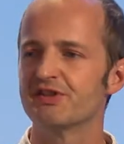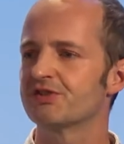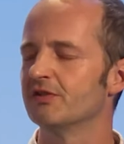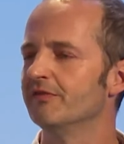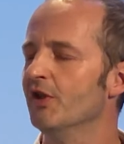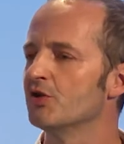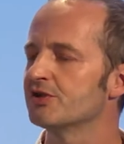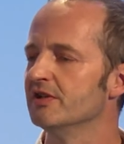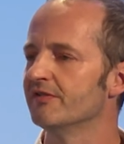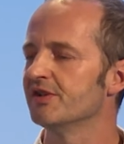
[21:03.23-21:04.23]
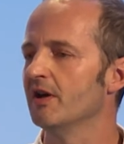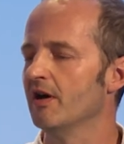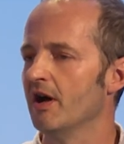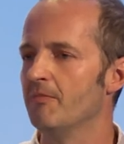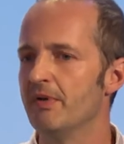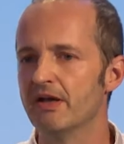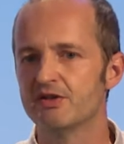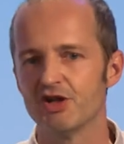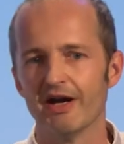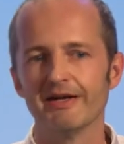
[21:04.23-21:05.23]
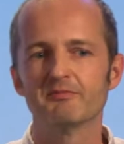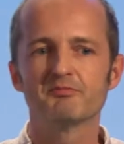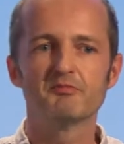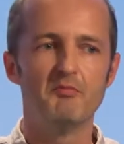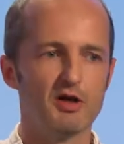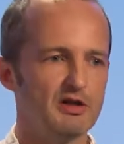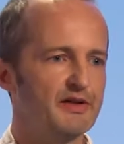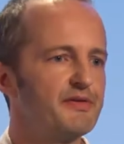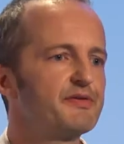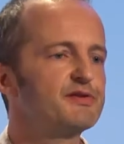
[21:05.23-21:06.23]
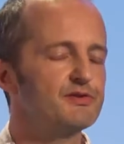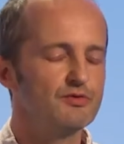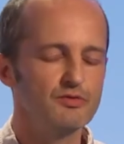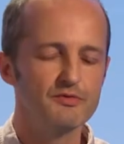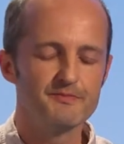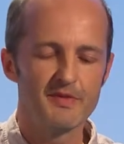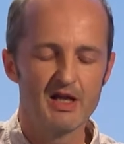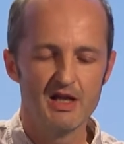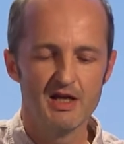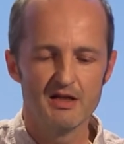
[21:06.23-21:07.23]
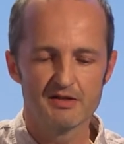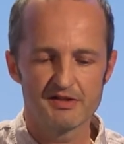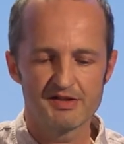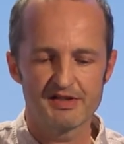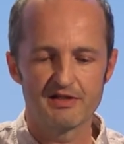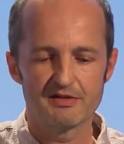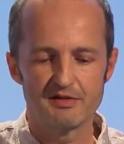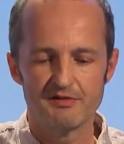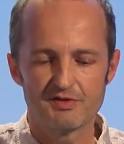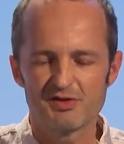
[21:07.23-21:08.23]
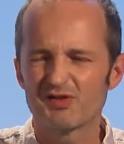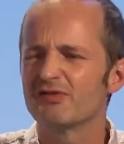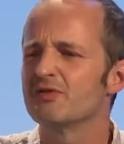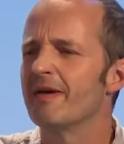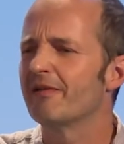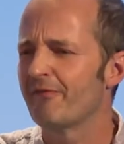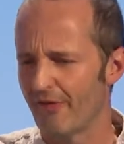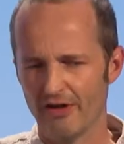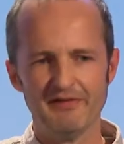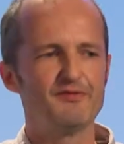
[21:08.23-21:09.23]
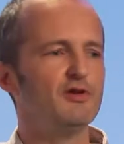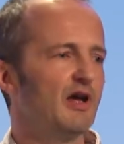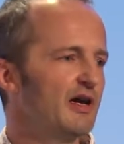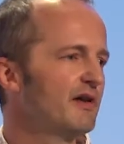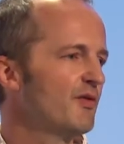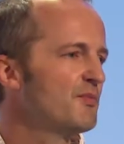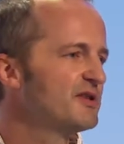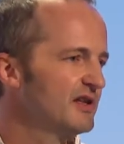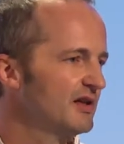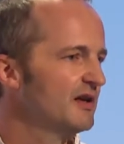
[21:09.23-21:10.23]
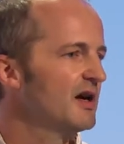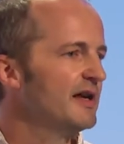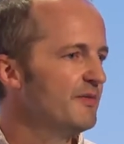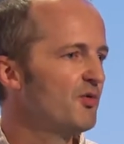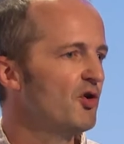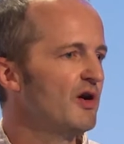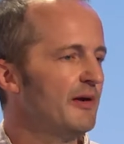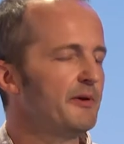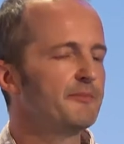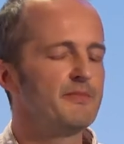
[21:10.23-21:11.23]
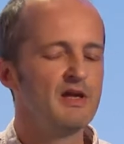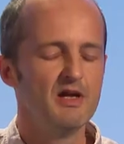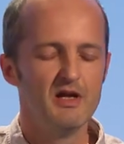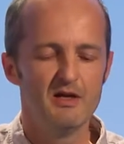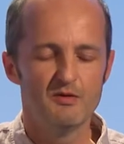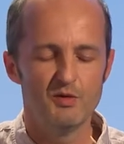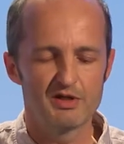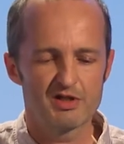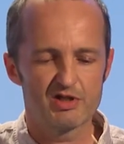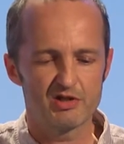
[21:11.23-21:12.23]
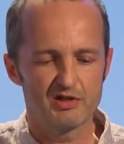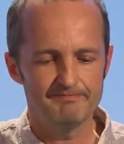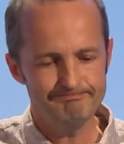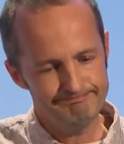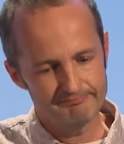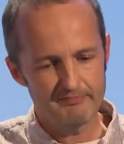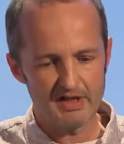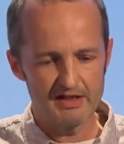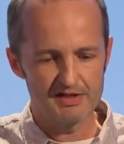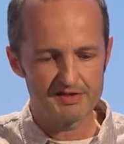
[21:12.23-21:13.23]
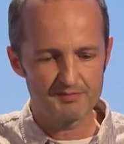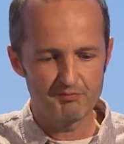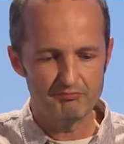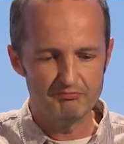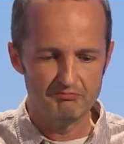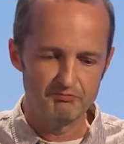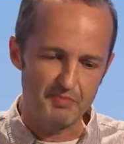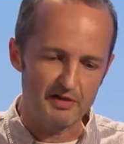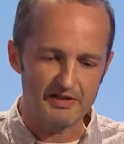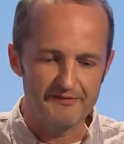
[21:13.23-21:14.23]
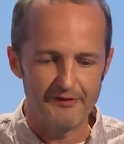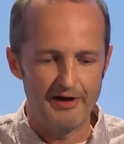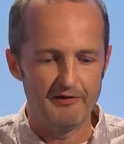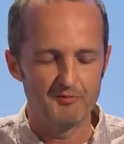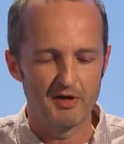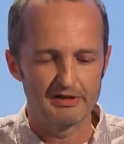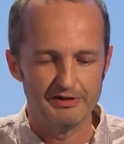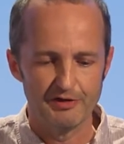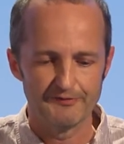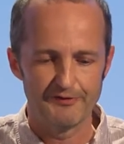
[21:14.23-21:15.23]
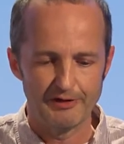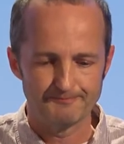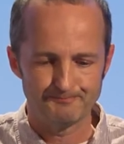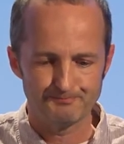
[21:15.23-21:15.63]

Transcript: this sort of notion of a, a big giant monolith to, to, sig- to sort of to make fun, if you like, of a particular kind of programming, which is partly fair and partly not fair.